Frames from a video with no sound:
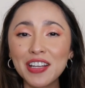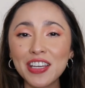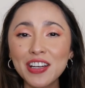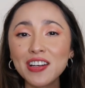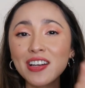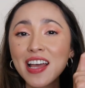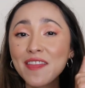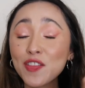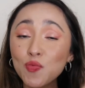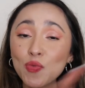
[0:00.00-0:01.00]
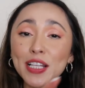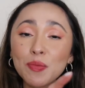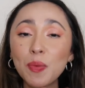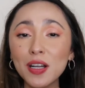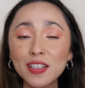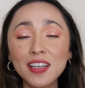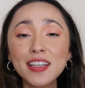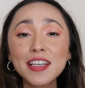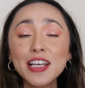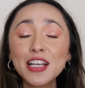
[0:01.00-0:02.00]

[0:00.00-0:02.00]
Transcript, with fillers: here, the red button.